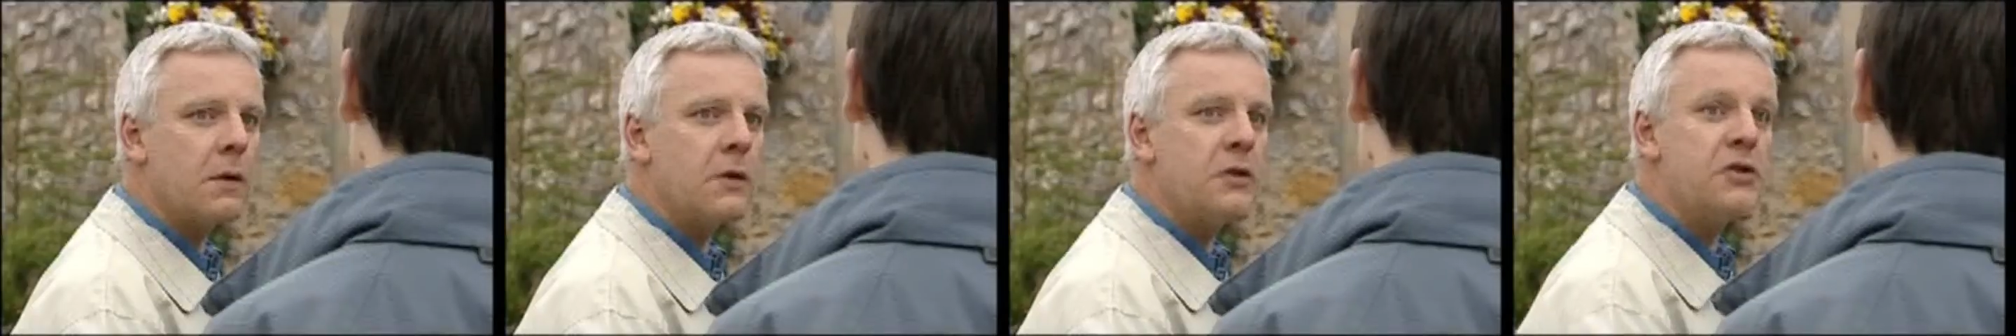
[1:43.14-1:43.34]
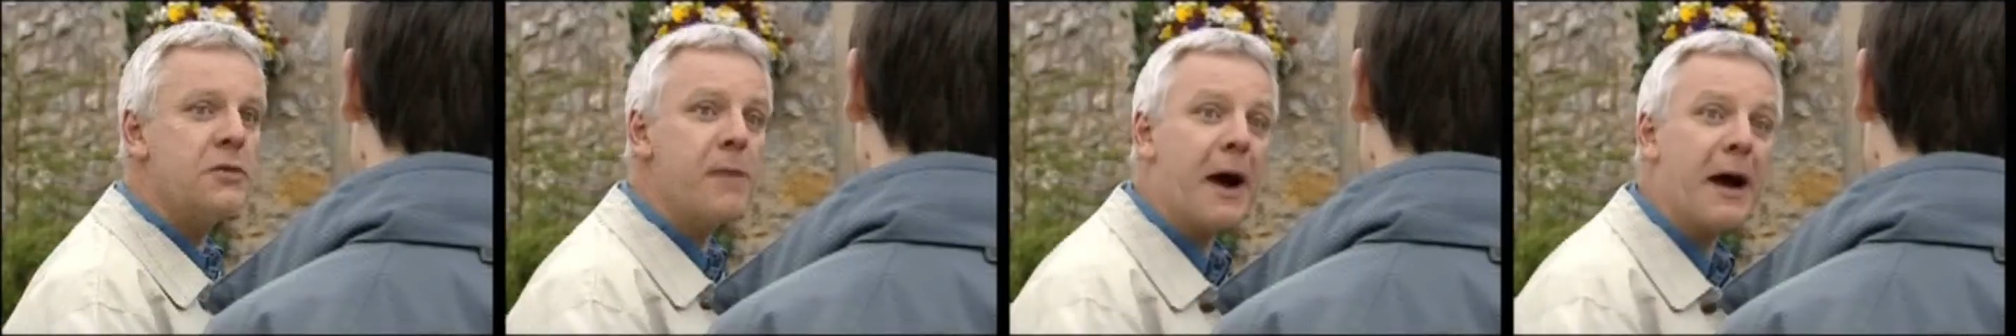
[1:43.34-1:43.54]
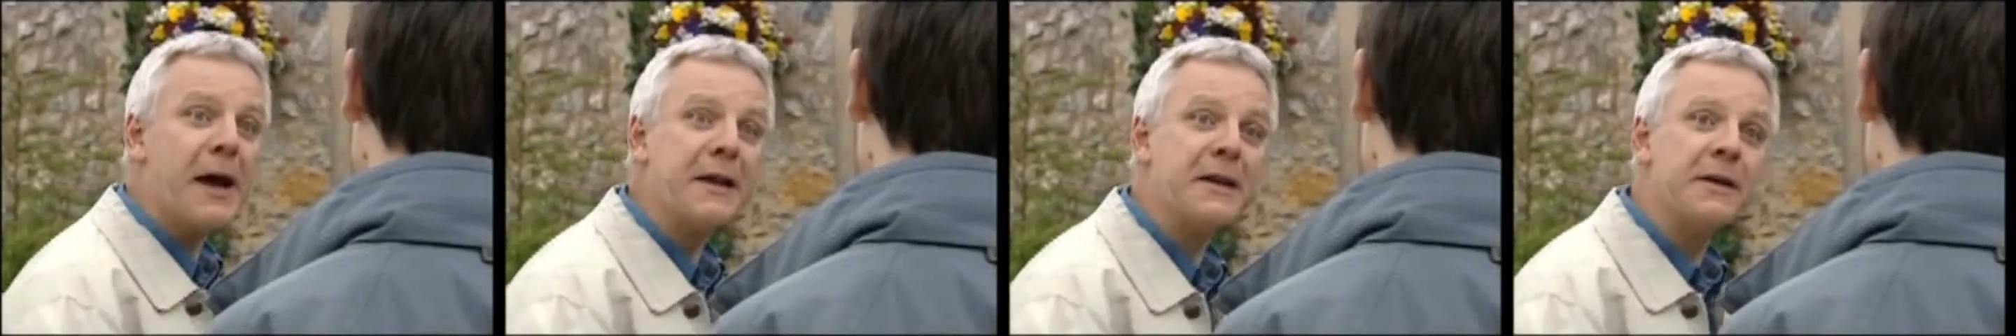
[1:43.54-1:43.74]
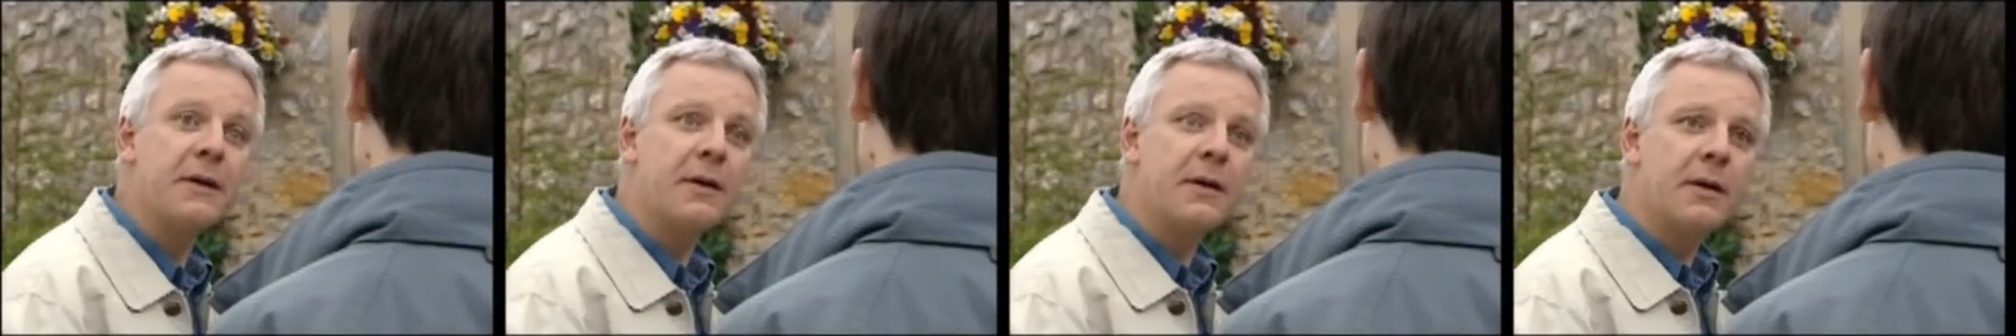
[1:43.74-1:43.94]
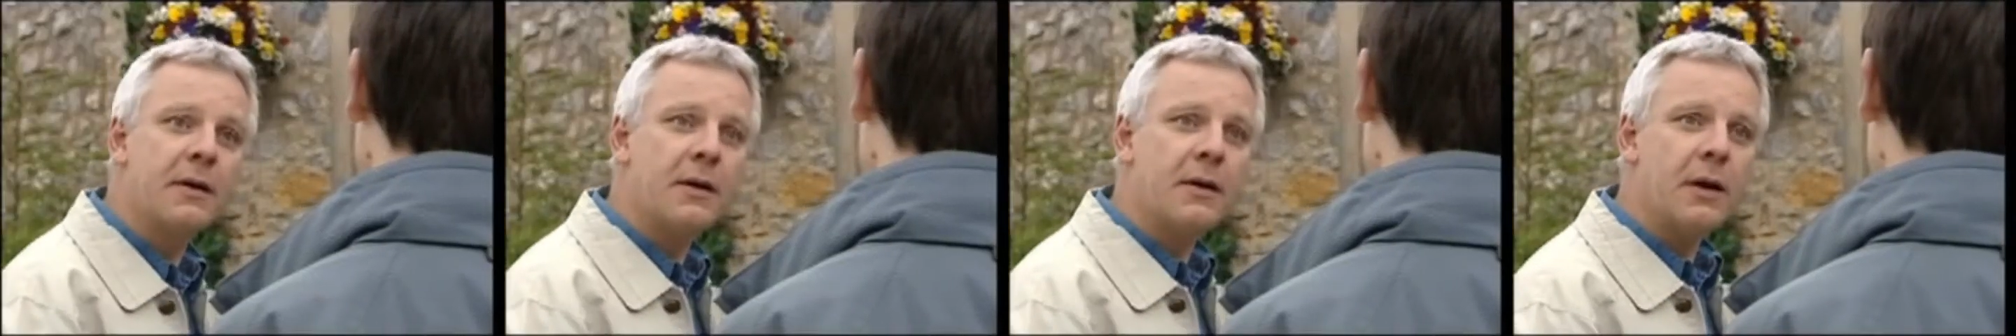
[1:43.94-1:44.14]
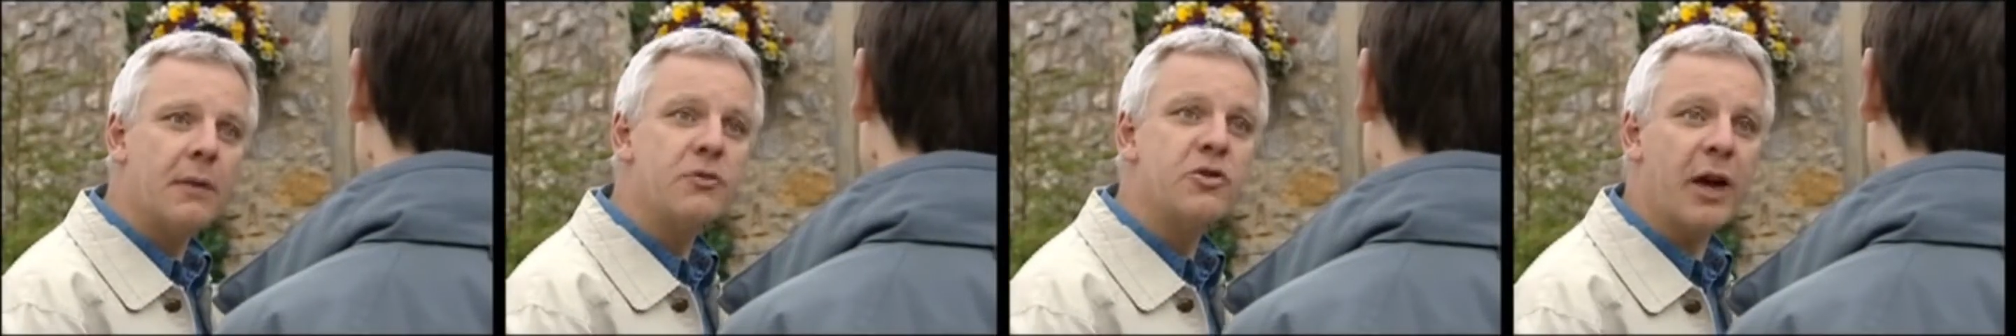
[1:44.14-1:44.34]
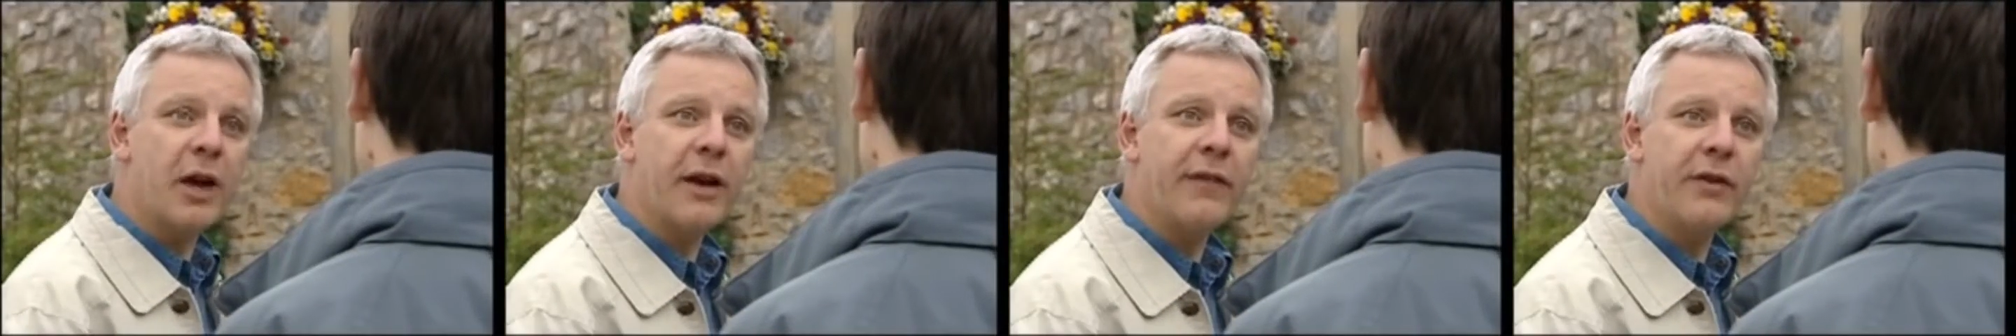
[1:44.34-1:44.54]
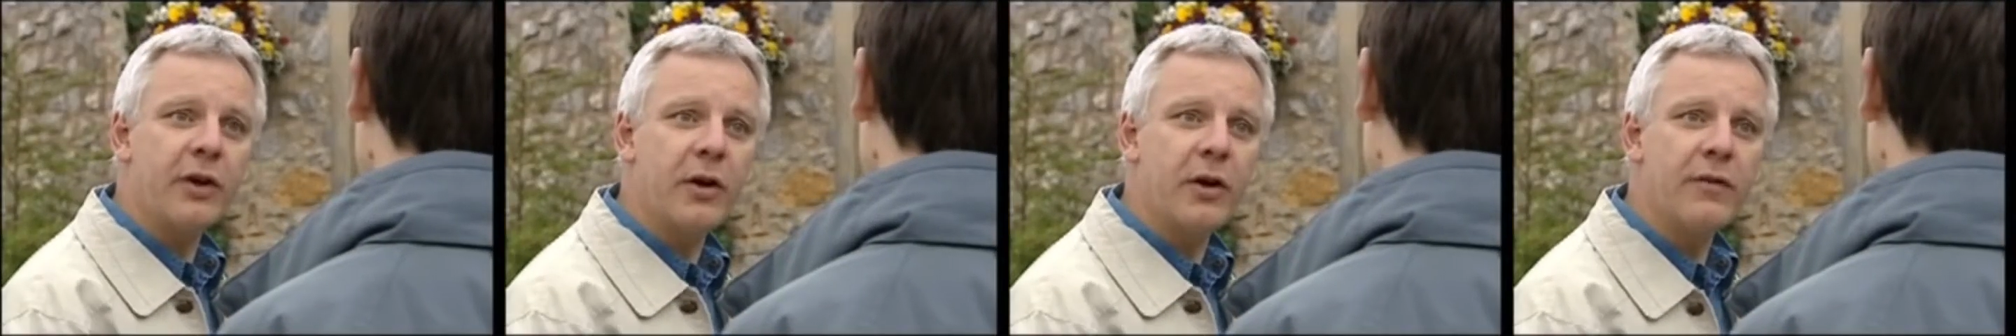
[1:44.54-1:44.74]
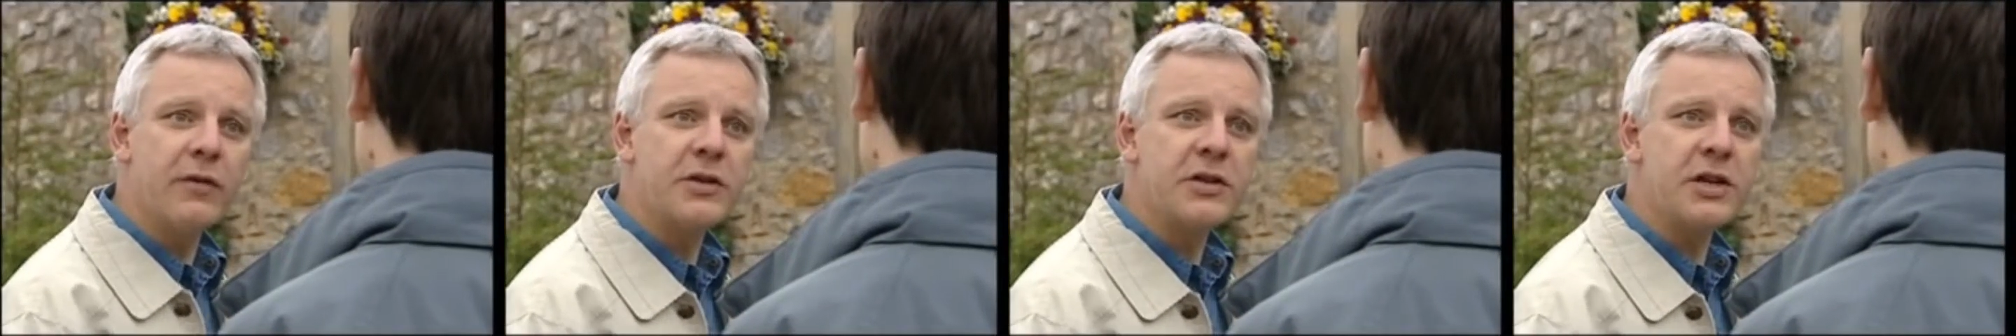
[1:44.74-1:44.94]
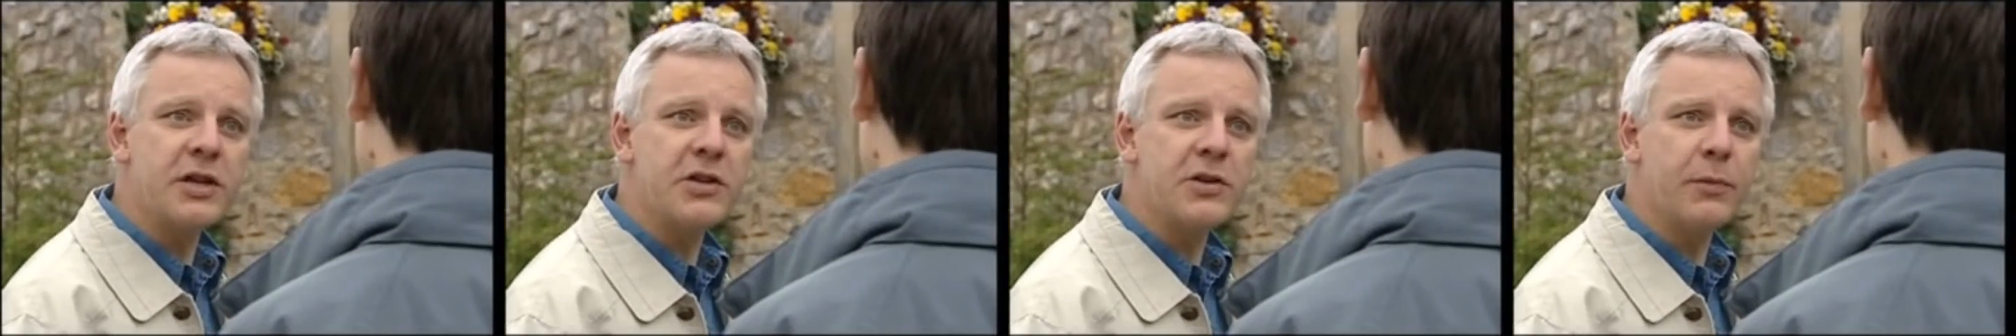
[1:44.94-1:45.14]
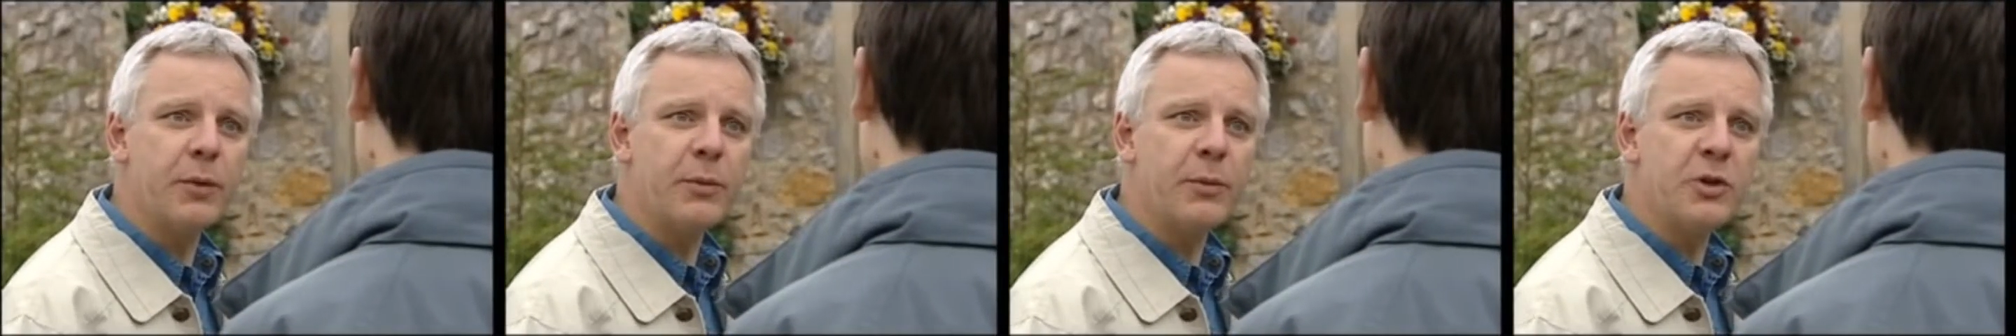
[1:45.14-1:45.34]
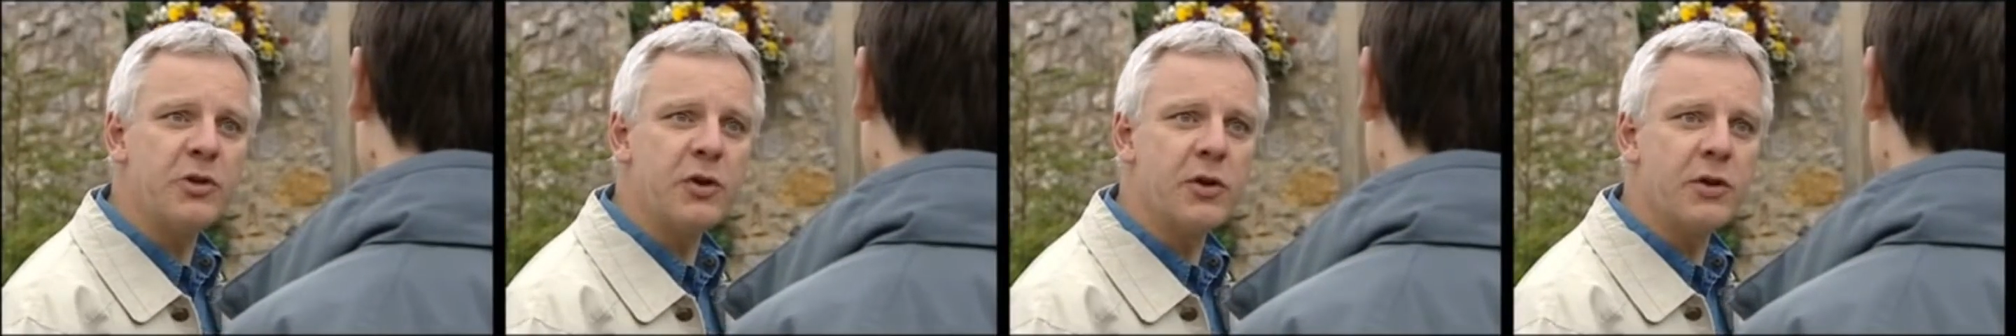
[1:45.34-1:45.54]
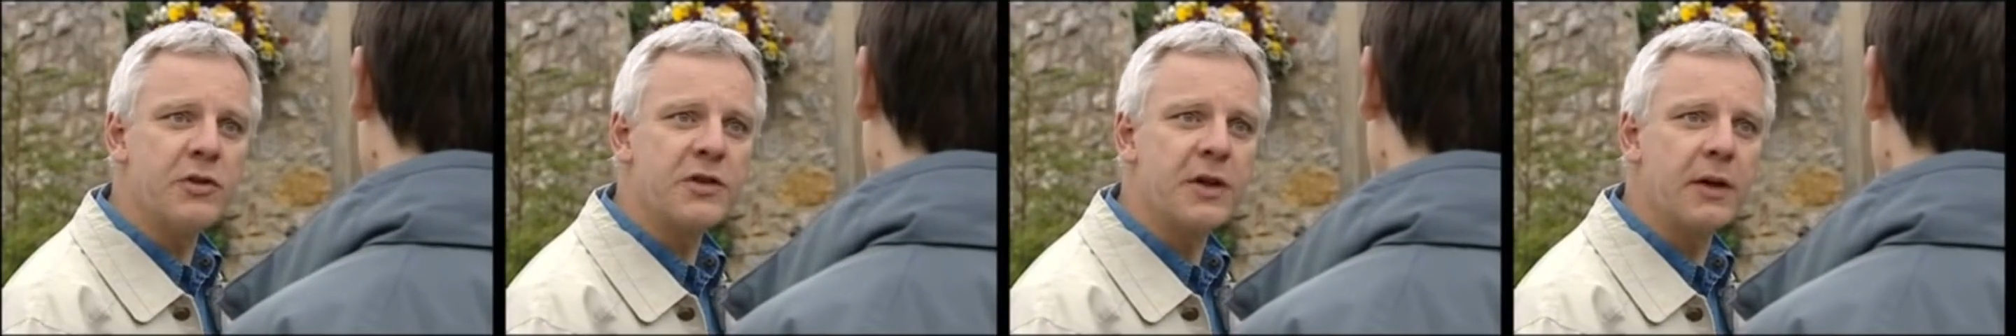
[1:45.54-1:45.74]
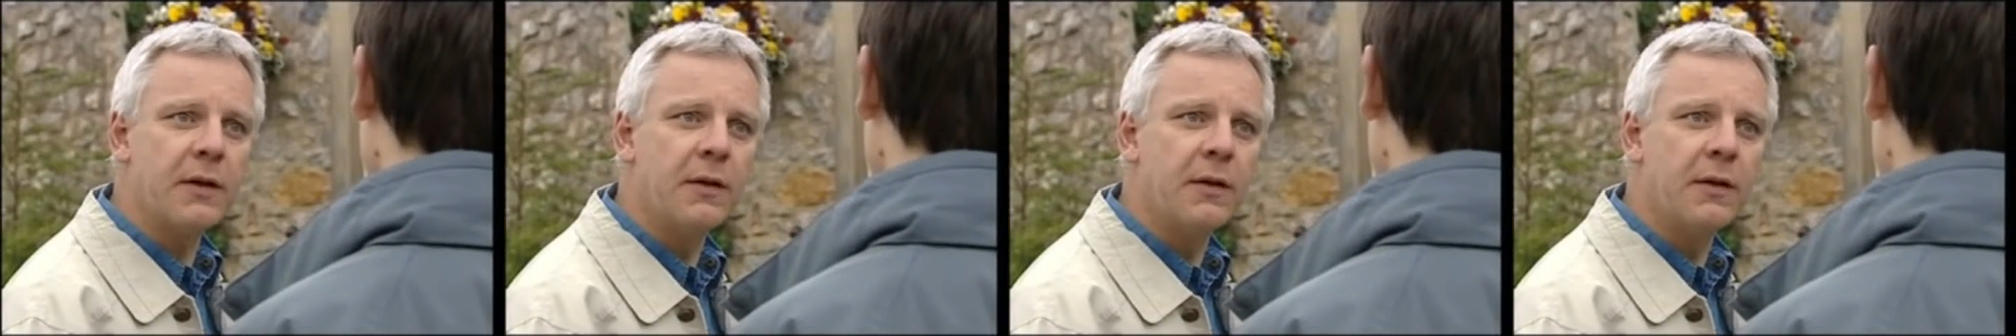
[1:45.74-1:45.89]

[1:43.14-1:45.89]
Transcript: Do you mind? I'm trying to have a conversation with my daughter.